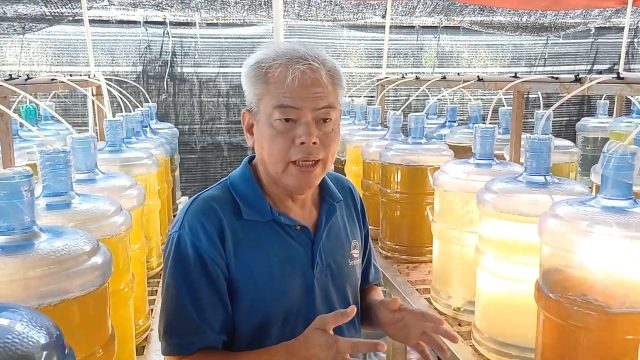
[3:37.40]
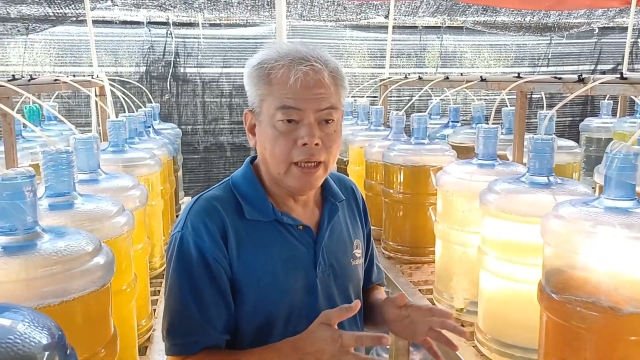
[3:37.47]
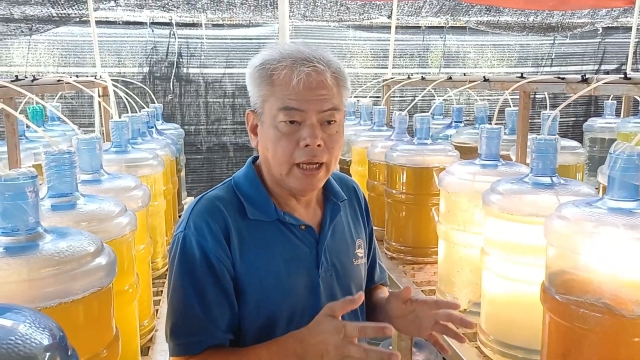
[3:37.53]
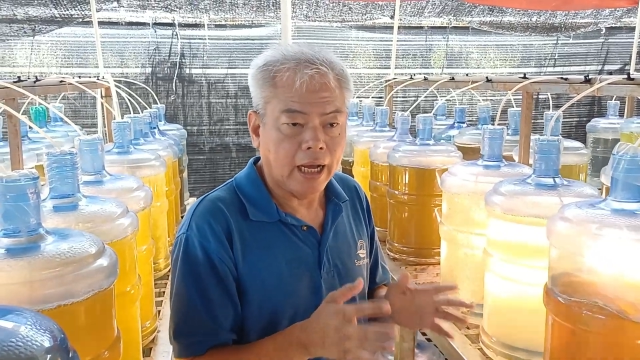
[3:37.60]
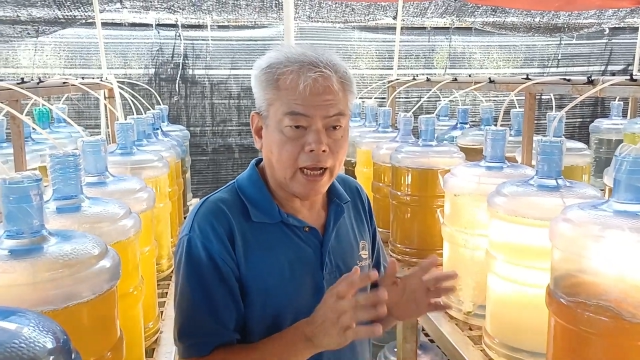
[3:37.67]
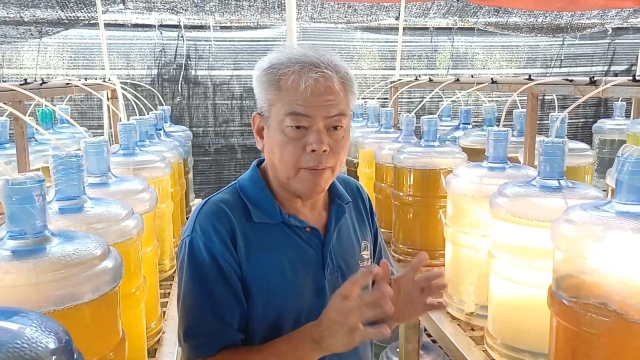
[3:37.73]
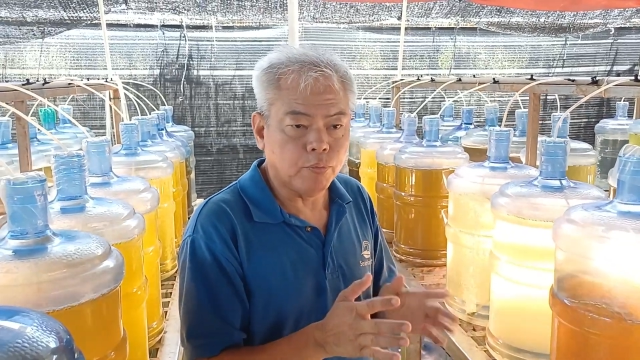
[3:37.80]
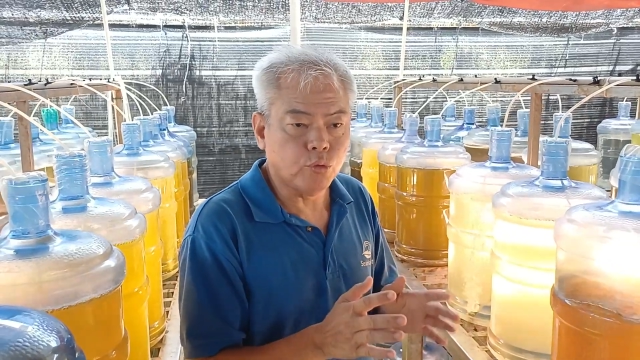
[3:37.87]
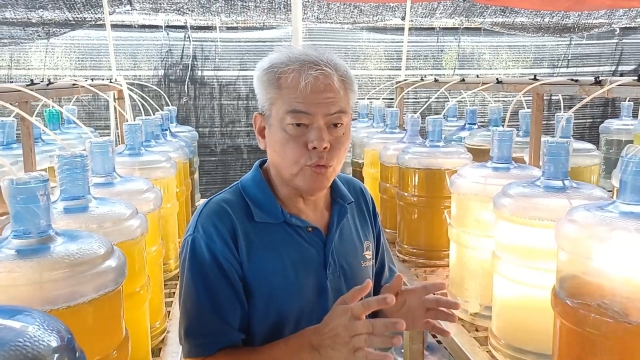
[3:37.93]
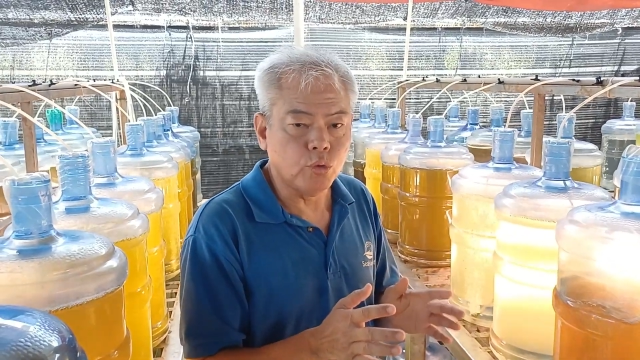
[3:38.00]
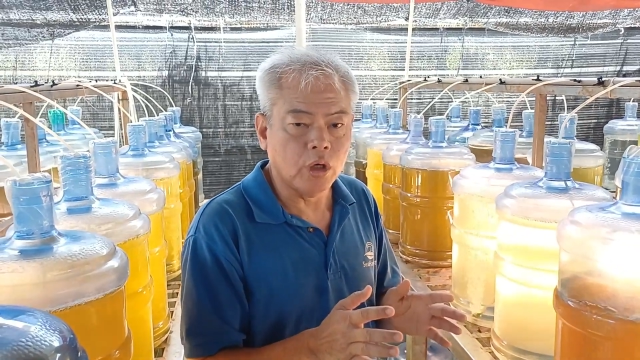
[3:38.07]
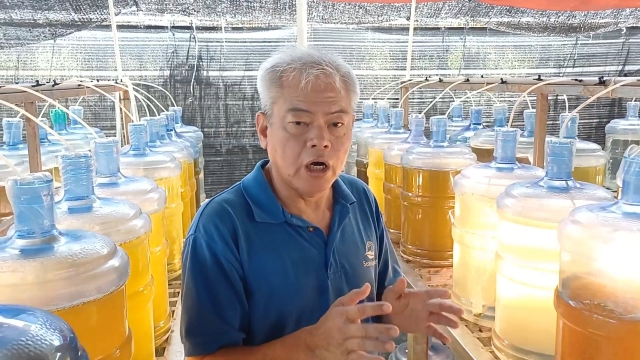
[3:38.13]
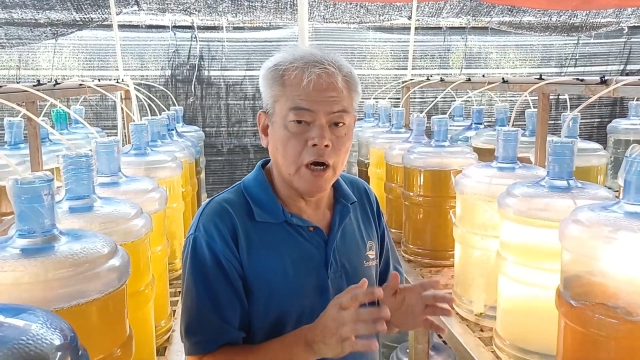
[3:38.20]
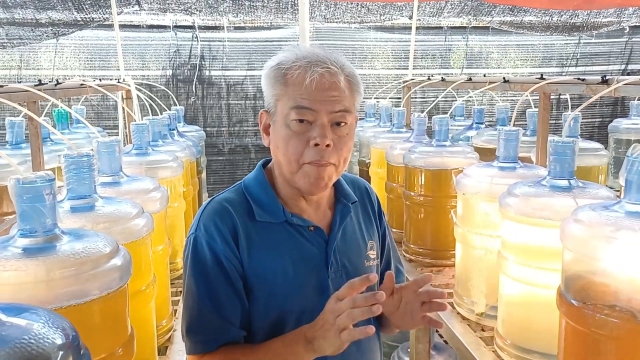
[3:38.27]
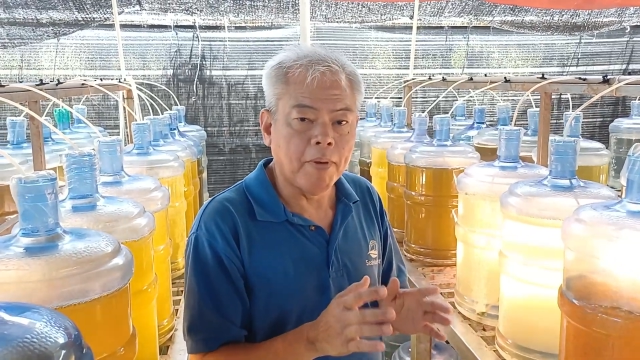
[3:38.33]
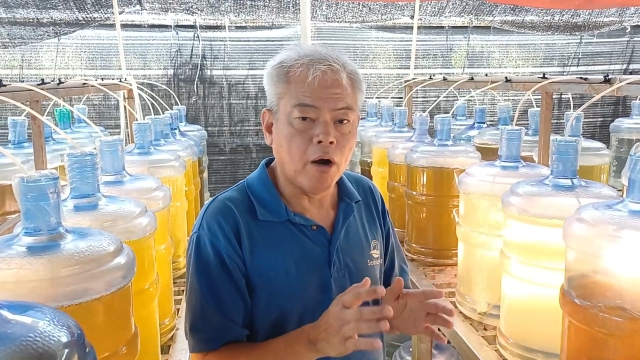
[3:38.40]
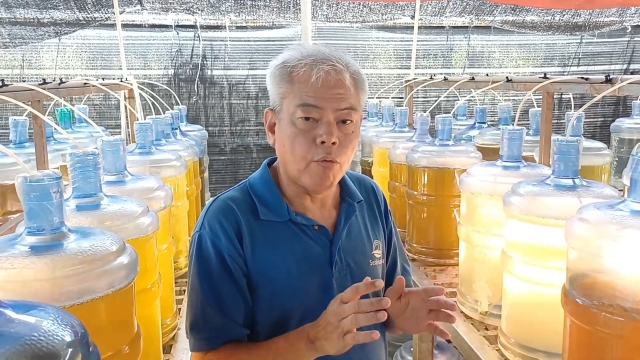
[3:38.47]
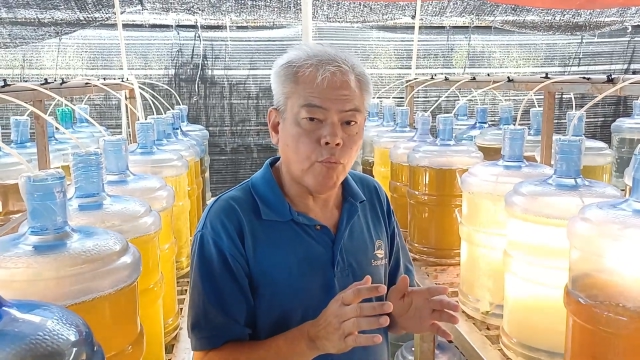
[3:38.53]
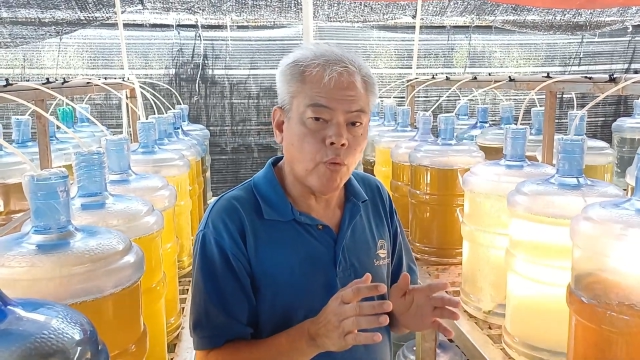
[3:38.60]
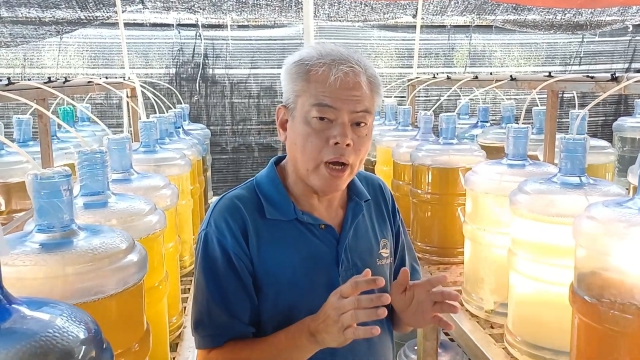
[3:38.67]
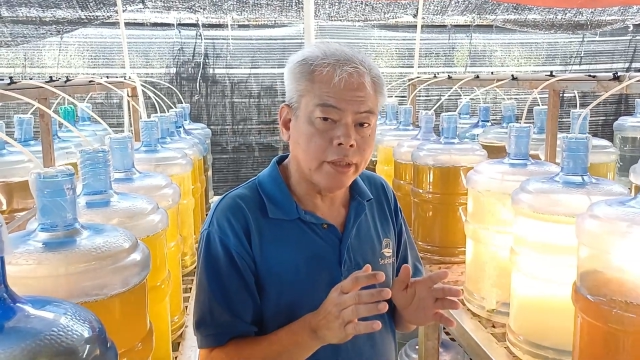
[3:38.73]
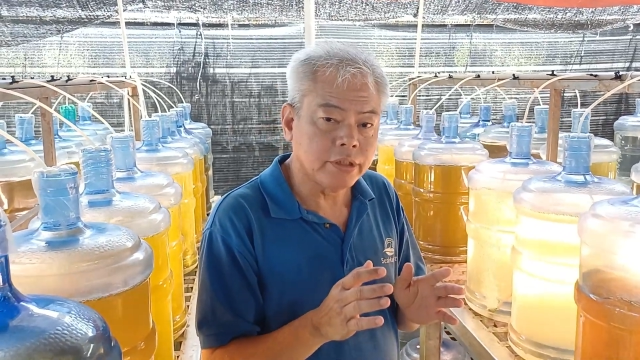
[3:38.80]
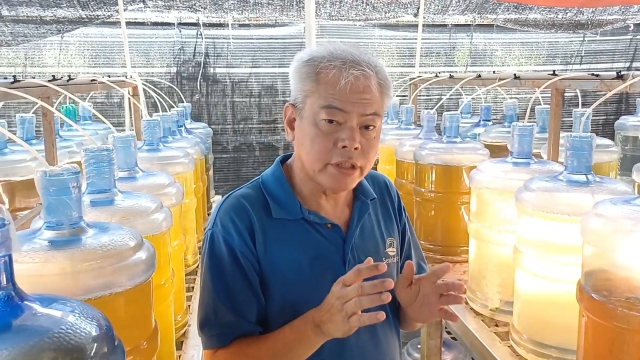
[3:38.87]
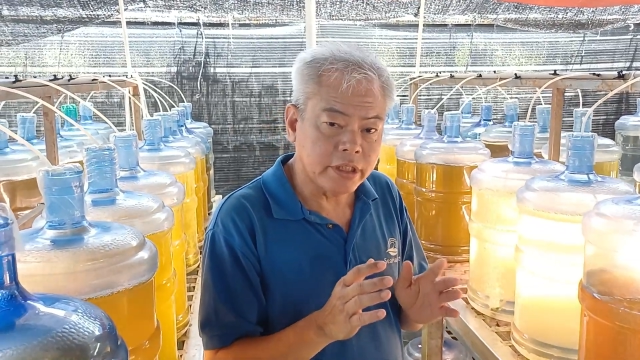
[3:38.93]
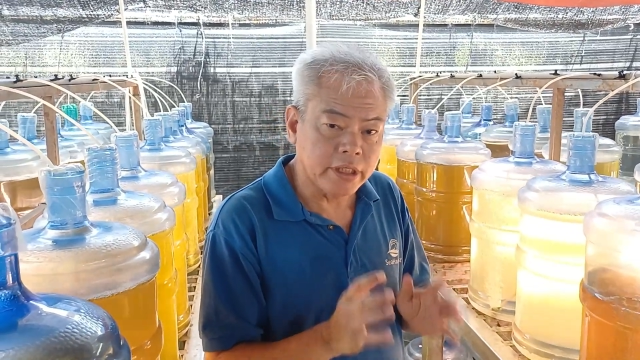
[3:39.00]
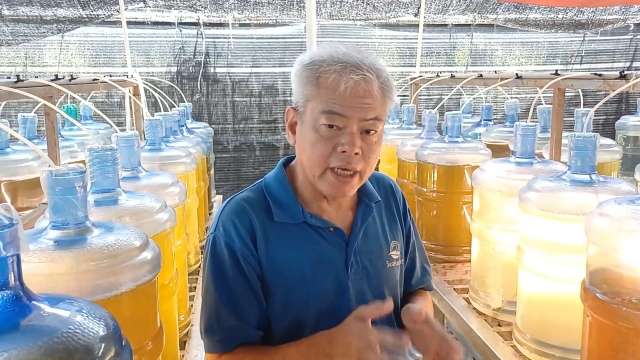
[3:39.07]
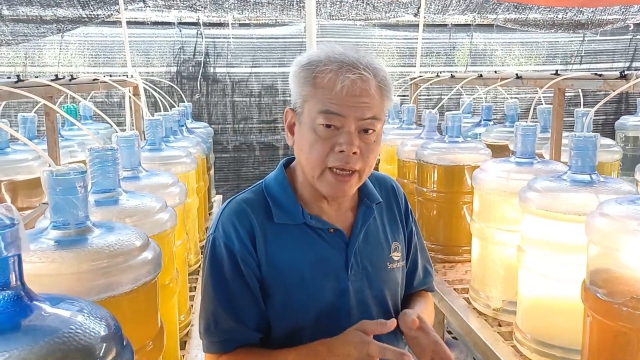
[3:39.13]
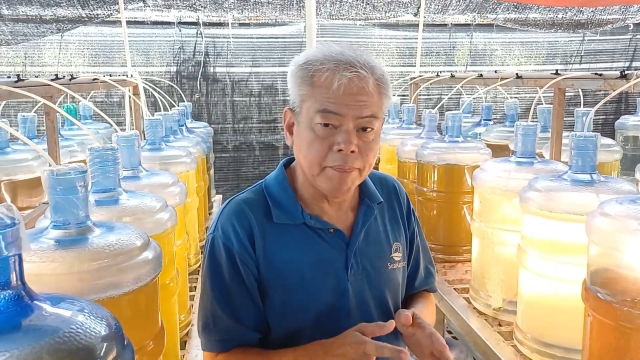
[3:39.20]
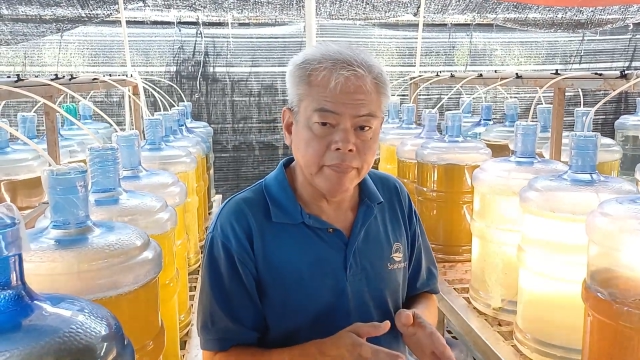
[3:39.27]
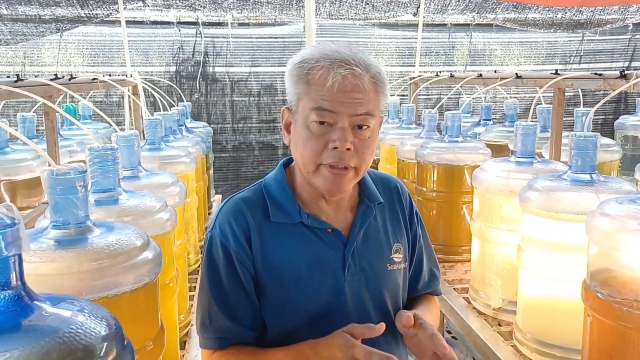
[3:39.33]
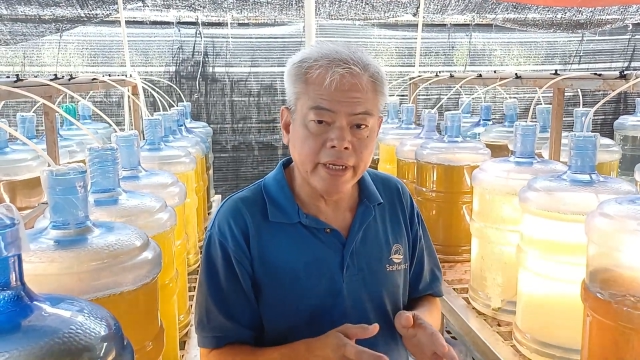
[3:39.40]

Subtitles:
up to about 1 cm.